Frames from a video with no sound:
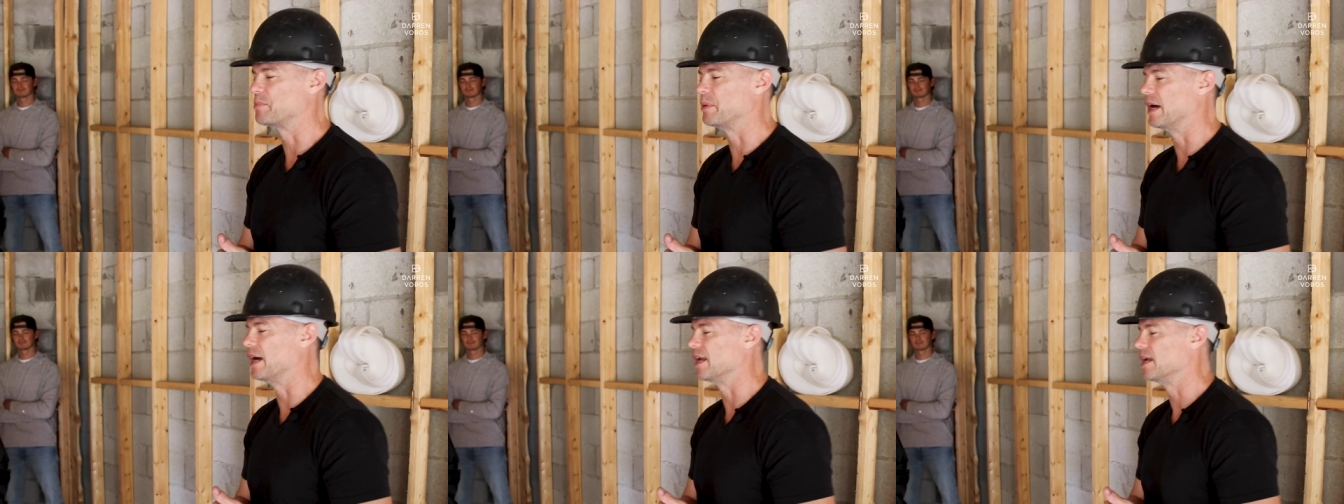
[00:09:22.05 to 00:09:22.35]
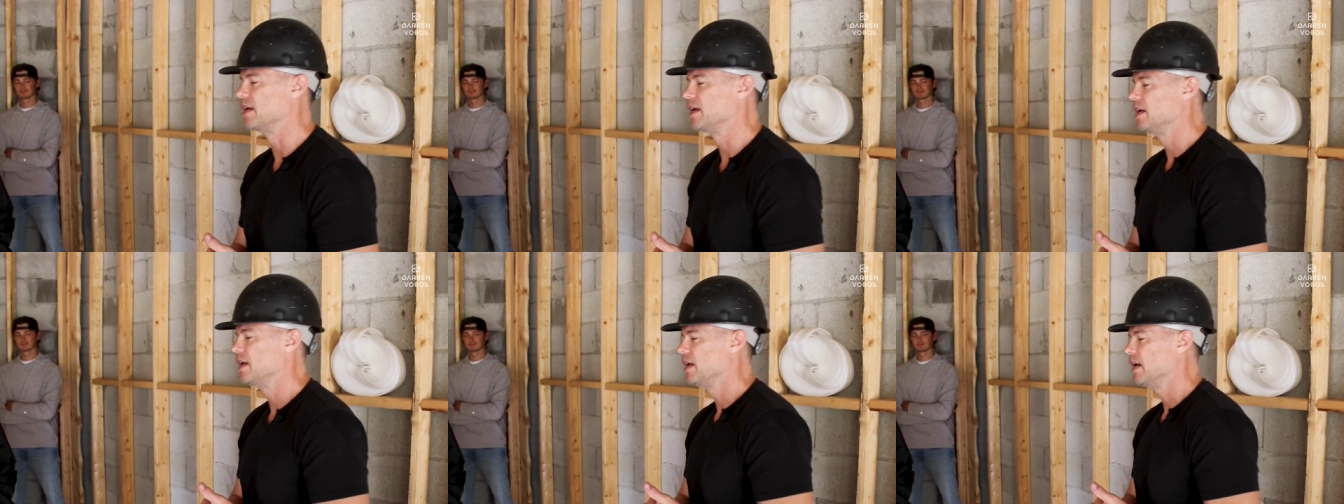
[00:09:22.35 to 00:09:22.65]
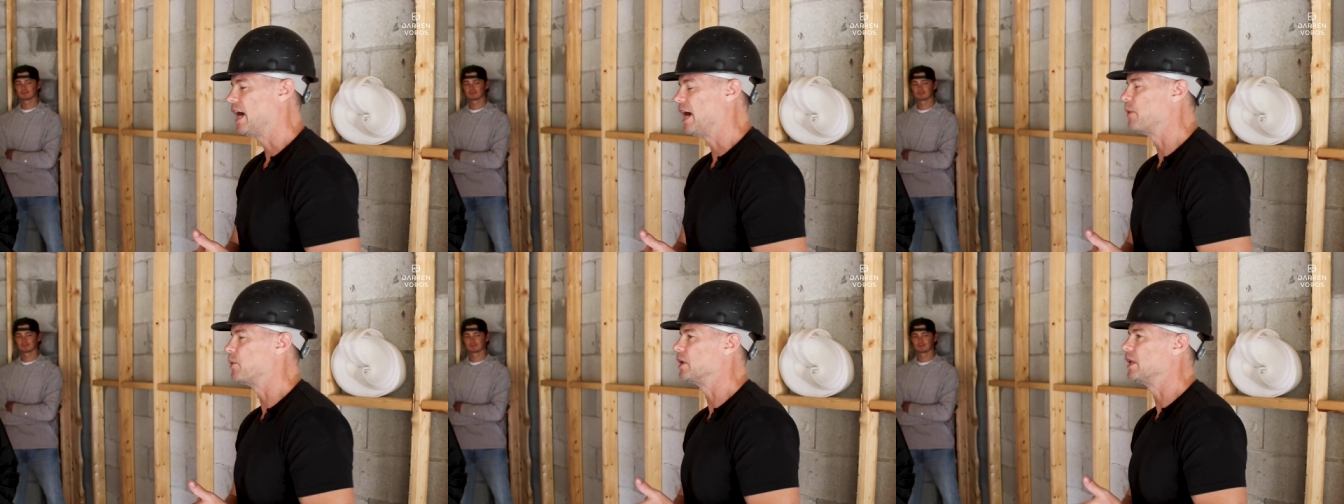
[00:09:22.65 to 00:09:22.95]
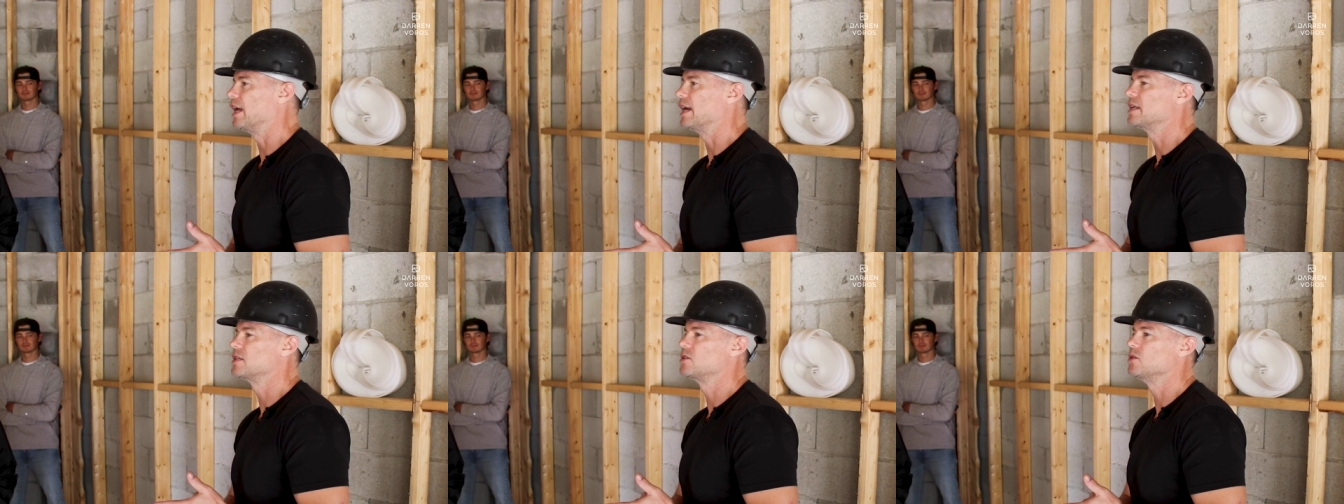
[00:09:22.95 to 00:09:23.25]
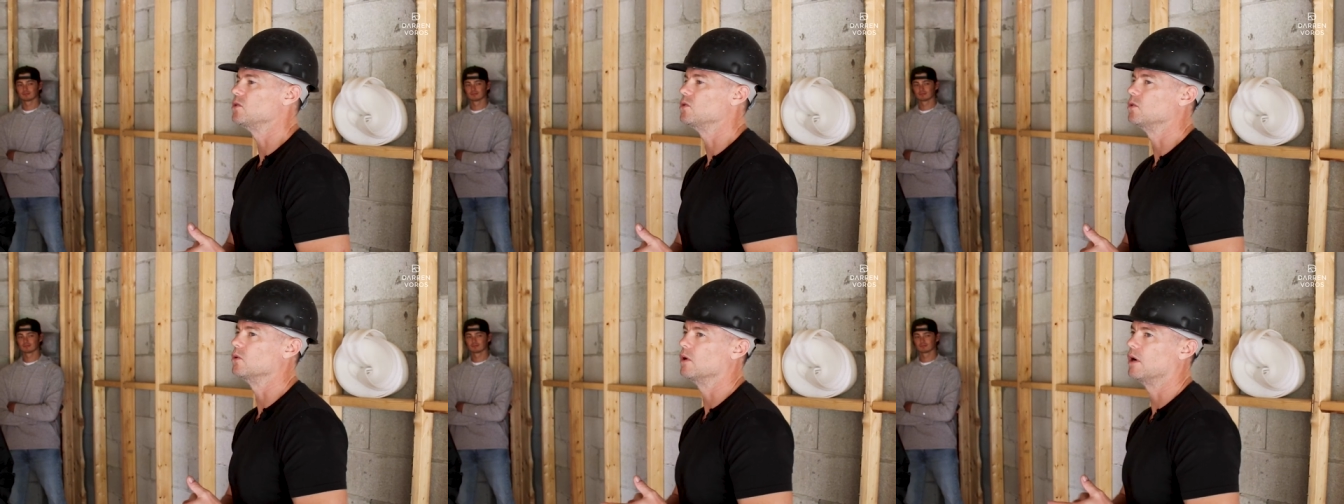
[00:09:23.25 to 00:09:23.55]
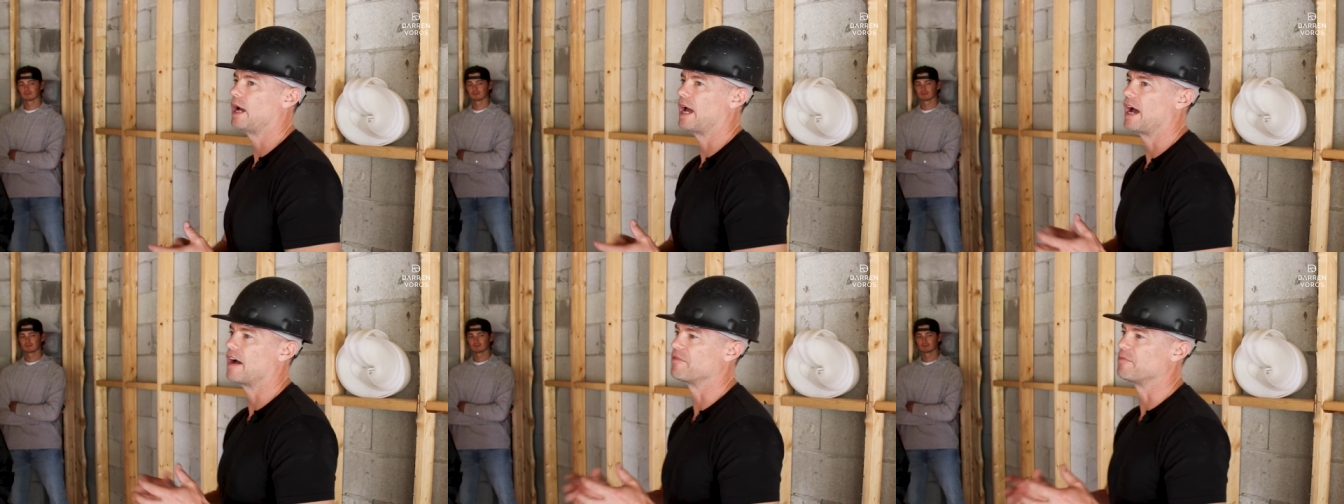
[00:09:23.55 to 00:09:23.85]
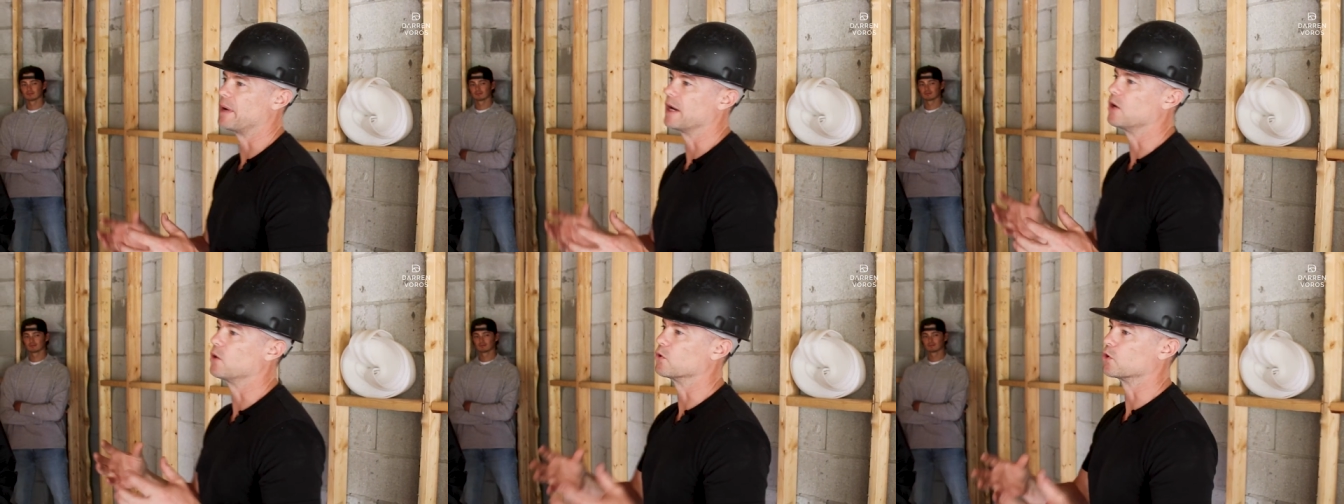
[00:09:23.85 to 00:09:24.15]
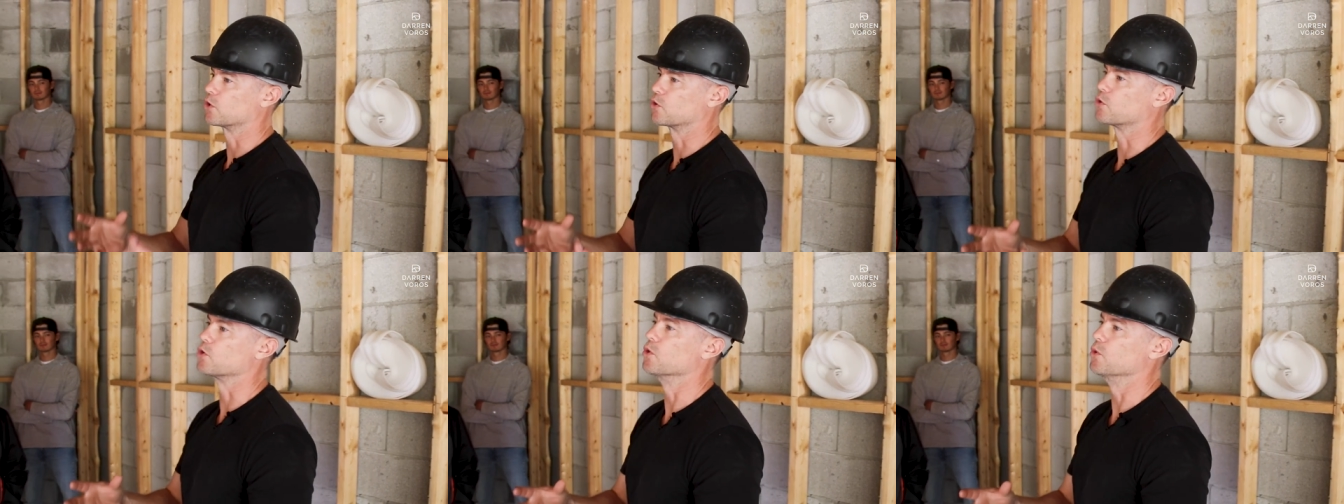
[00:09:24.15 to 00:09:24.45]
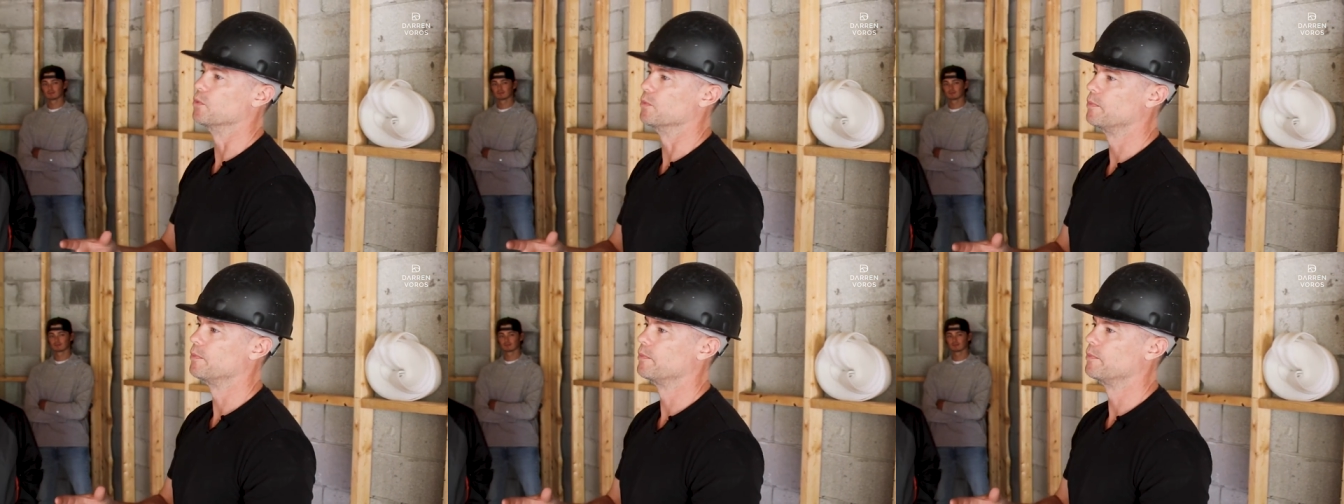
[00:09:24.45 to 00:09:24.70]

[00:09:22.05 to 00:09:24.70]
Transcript: but I would like to have my own crew.